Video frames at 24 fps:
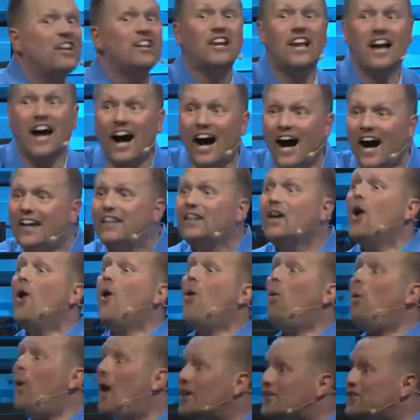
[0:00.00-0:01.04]
God
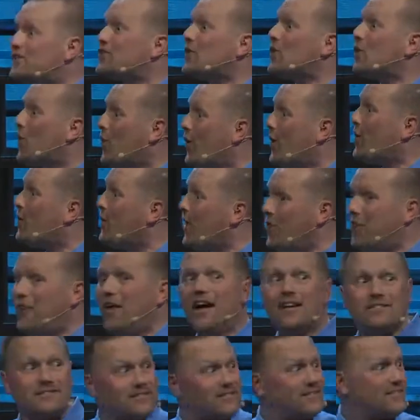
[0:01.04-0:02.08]
wants to work with
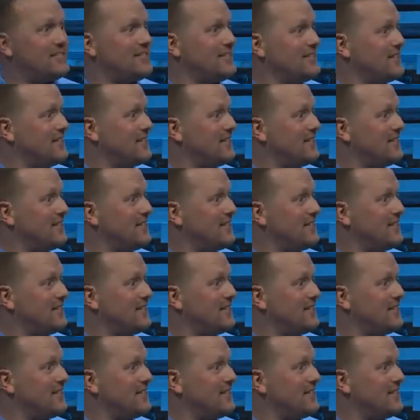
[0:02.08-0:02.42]
us.